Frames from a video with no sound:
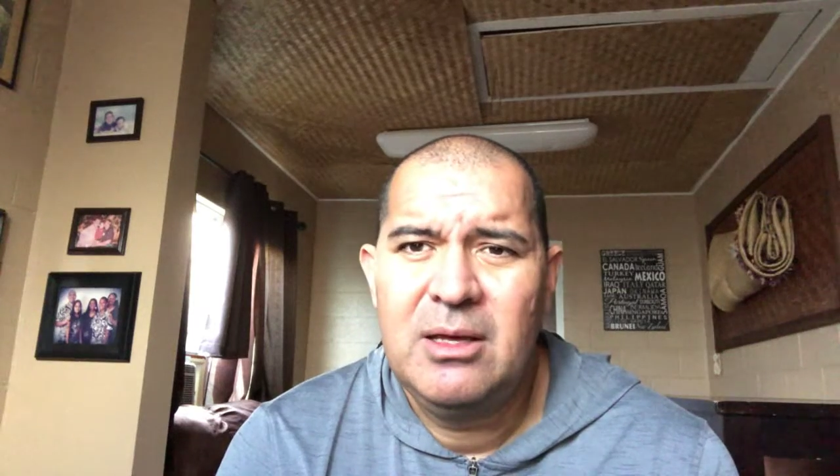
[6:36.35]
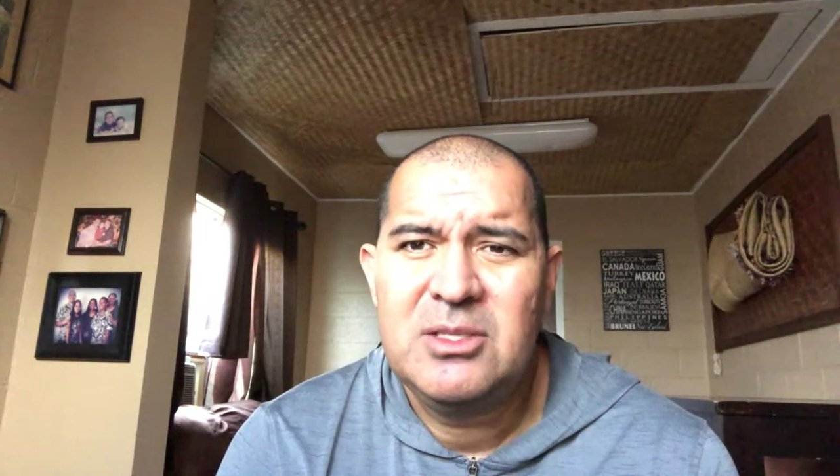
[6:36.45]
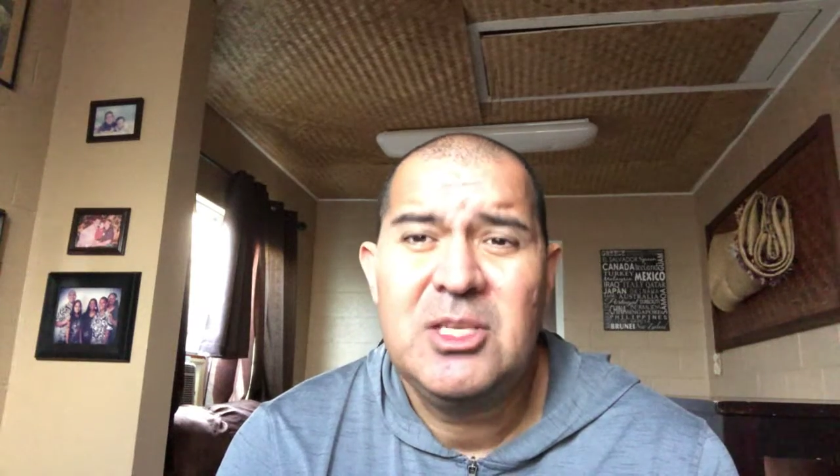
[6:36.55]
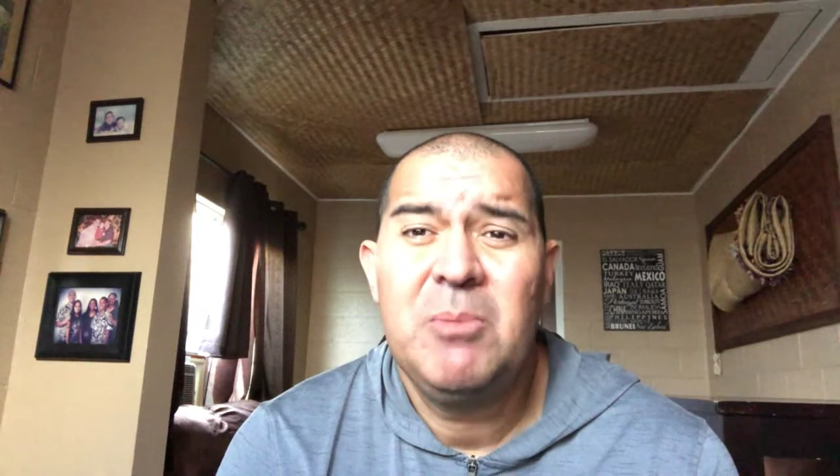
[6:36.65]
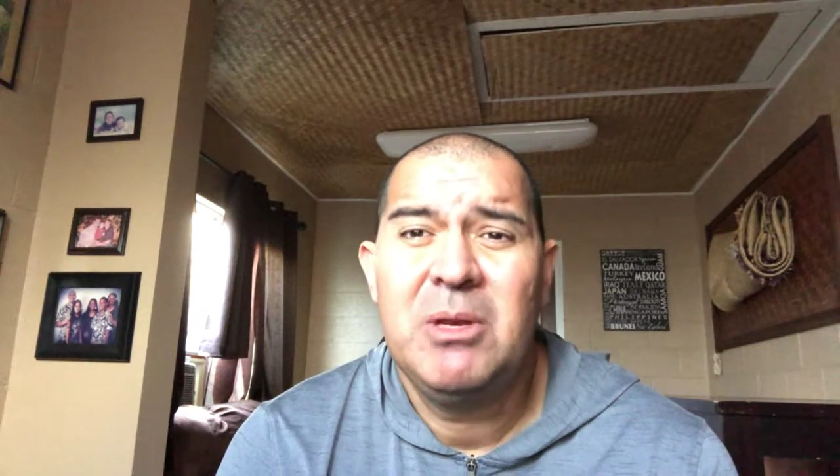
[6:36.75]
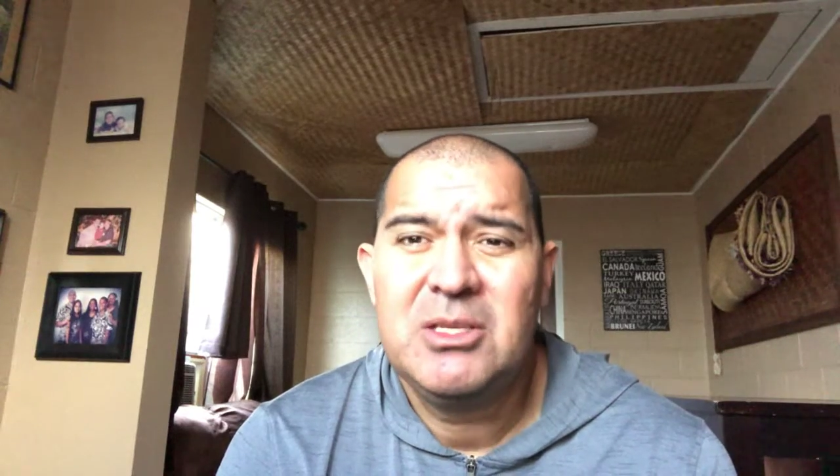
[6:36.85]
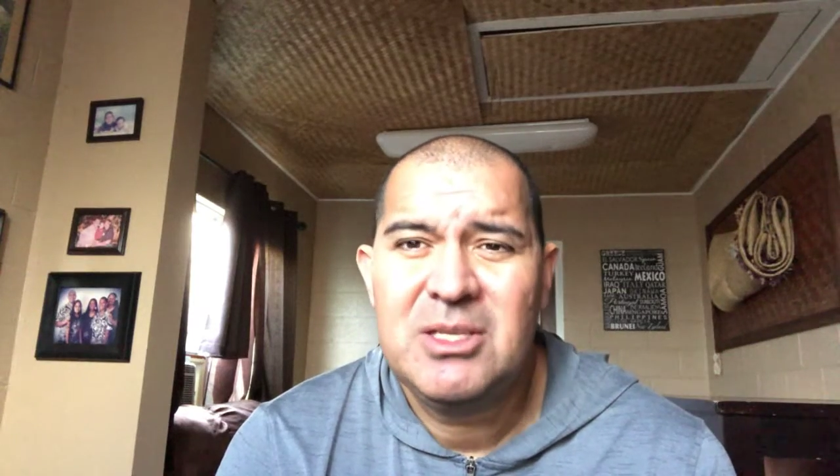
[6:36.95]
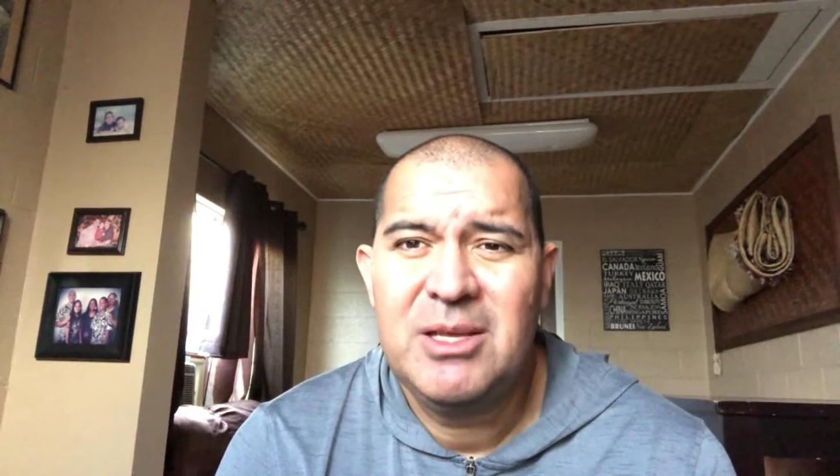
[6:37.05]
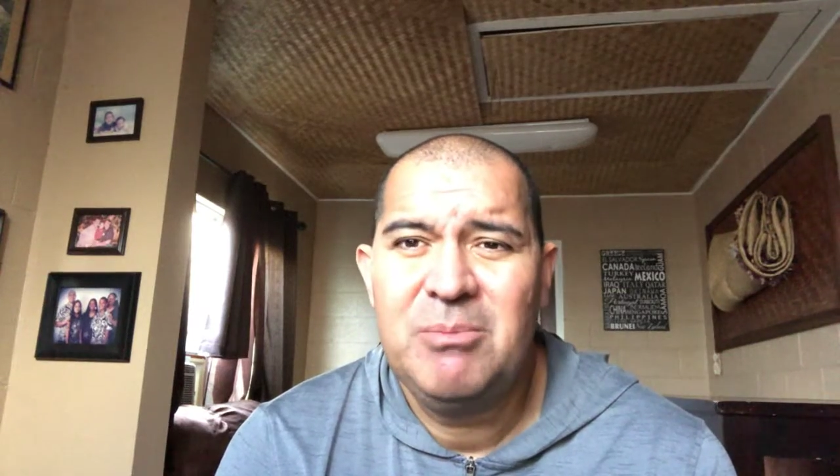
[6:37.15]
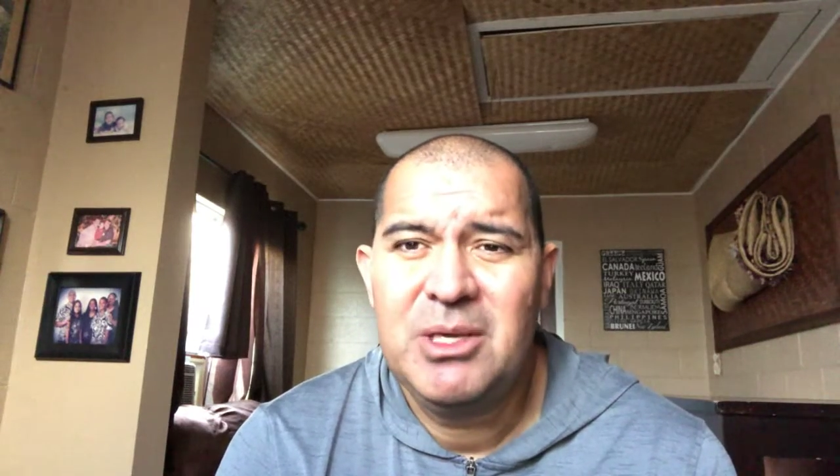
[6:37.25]

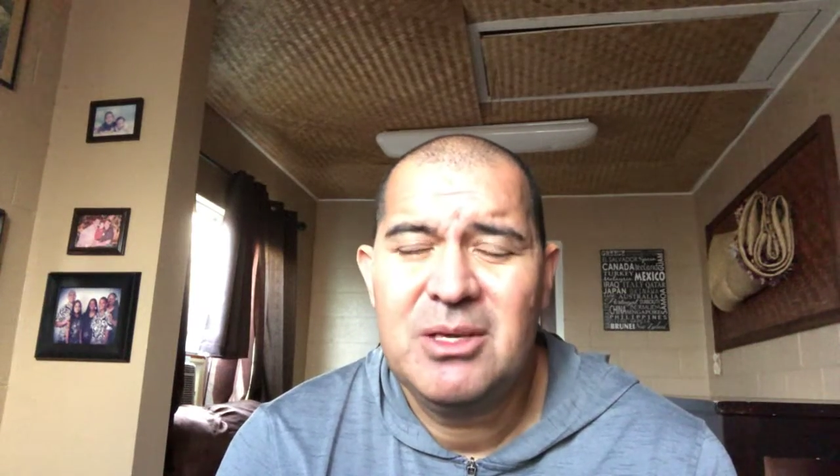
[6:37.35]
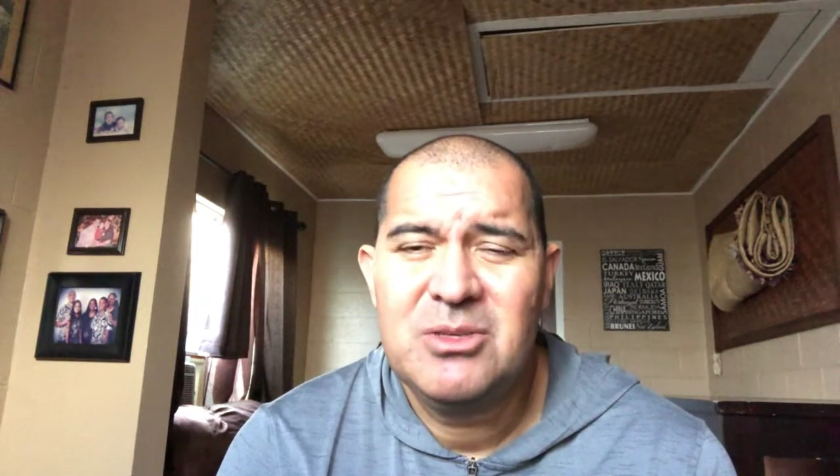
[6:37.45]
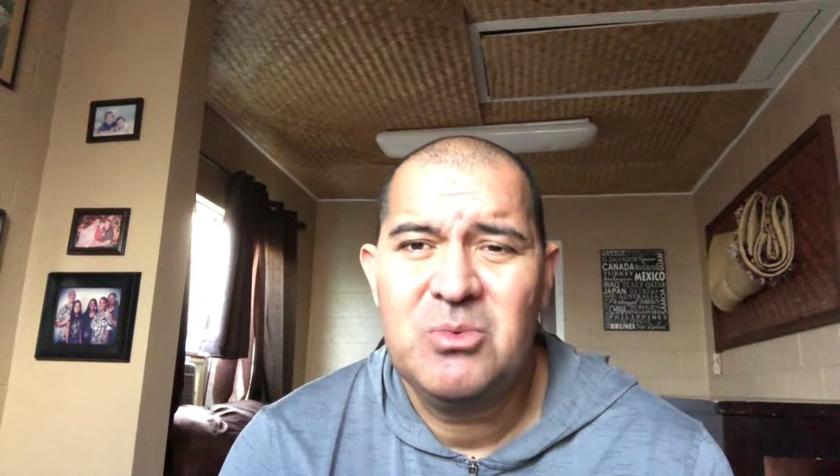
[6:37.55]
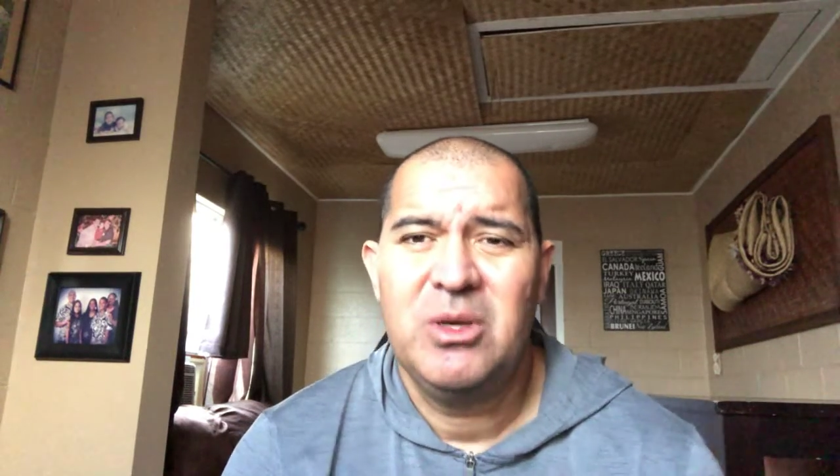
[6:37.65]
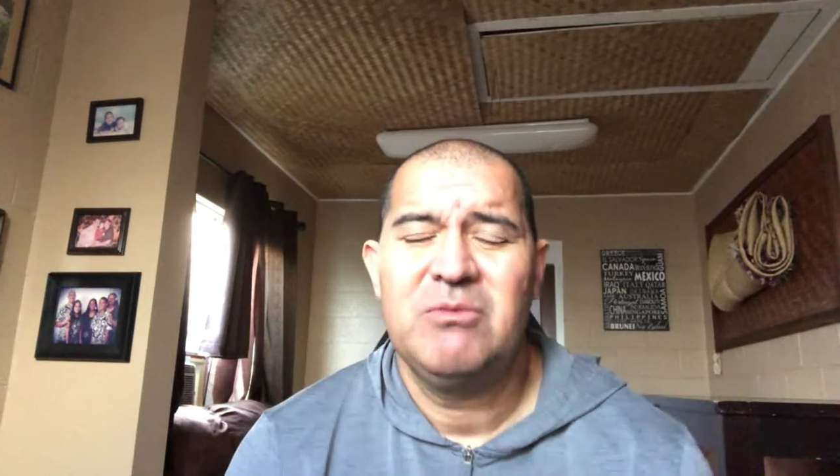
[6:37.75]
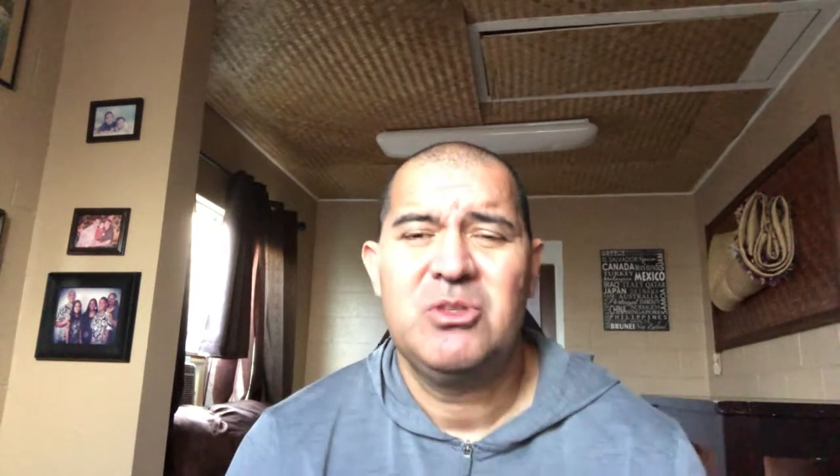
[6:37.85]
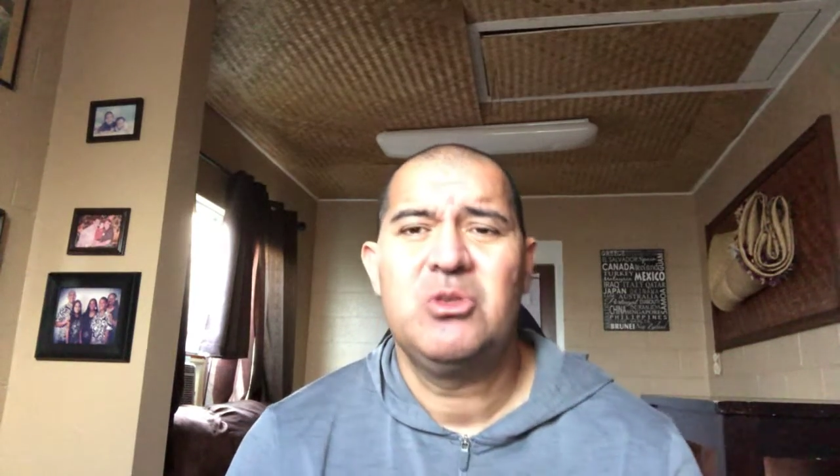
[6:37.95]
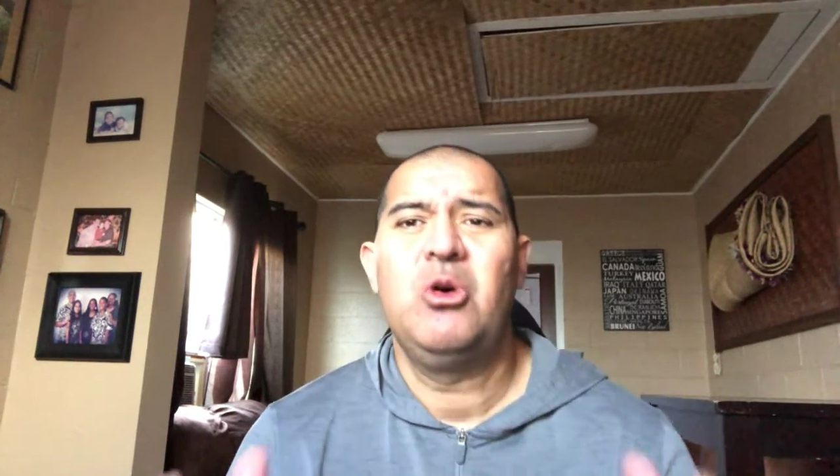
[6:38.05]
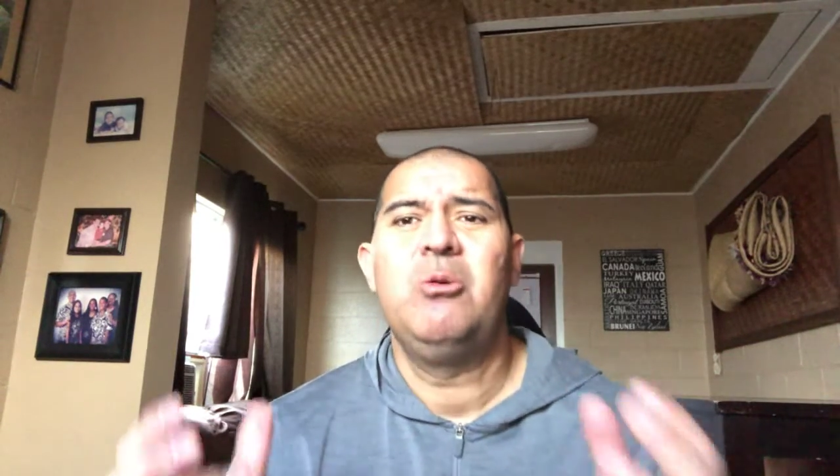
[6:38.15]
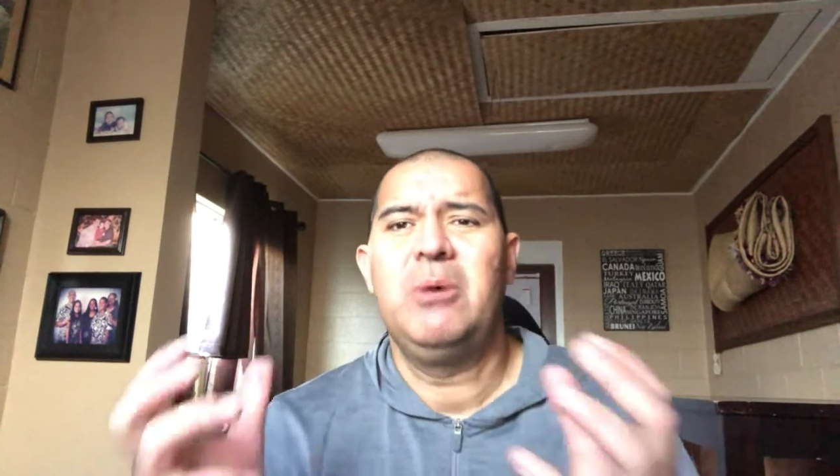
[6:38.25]
seamlessly, because we have
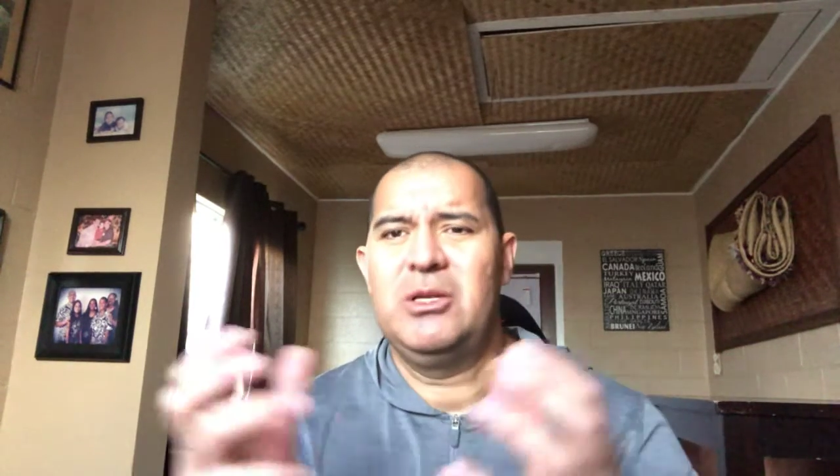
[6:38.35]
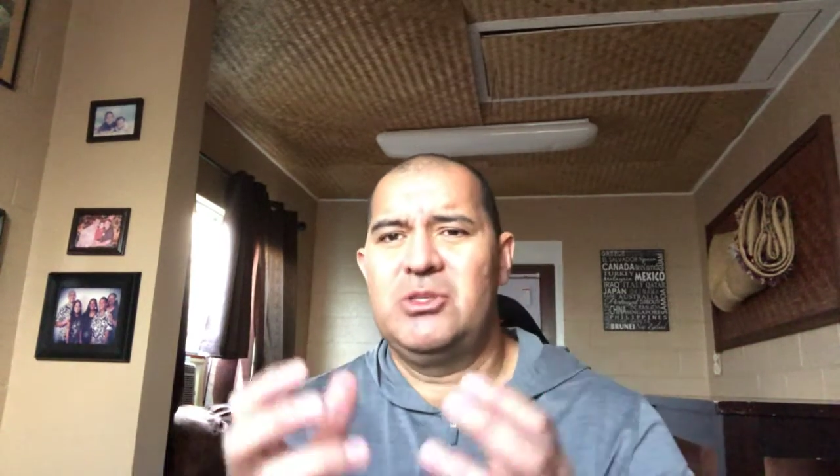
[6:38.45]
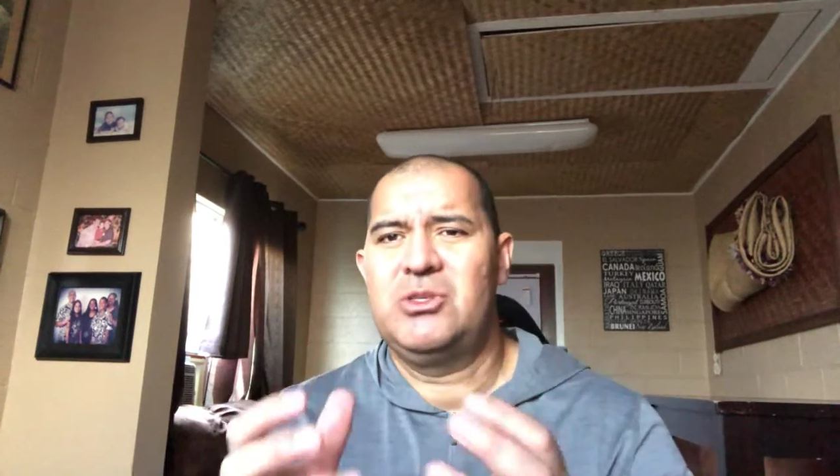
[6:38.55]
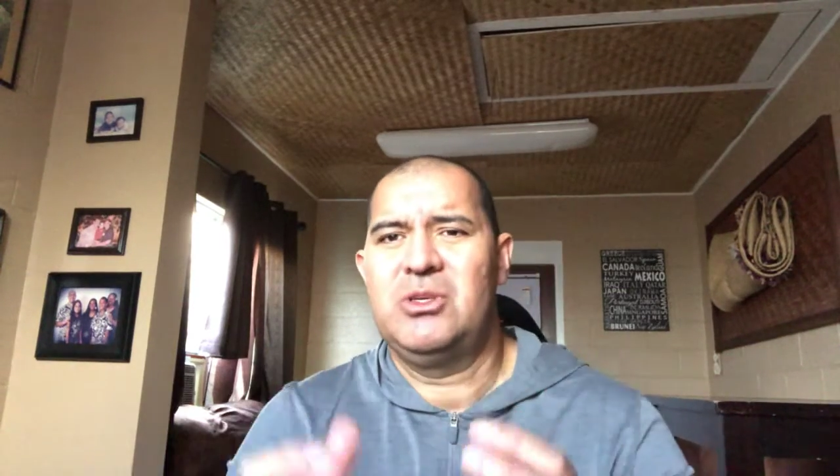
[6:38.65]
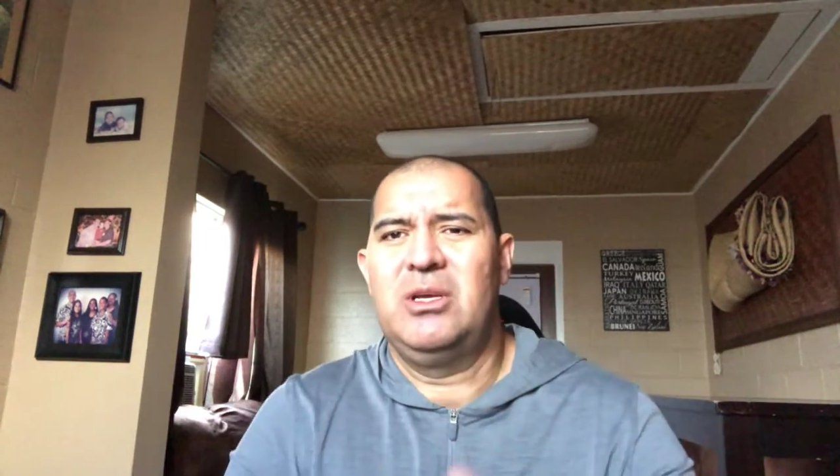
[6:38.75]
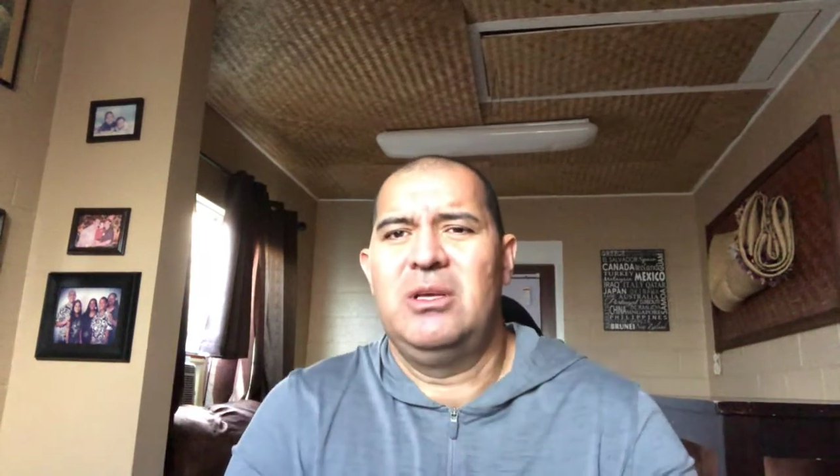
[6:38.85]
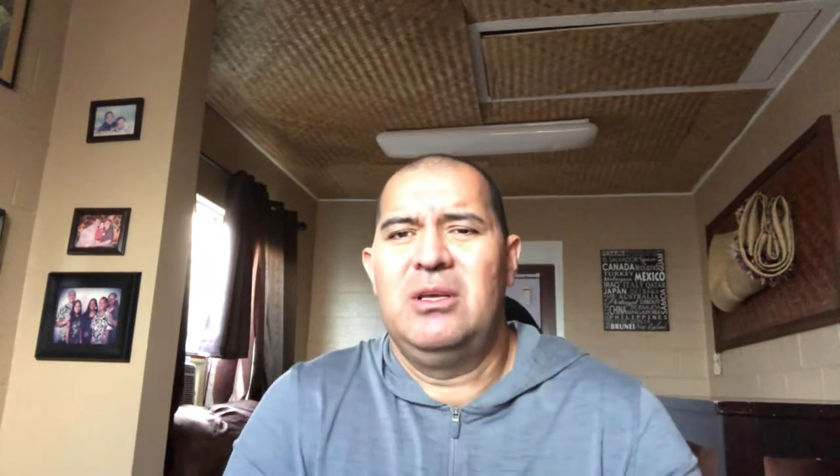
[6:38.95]
so much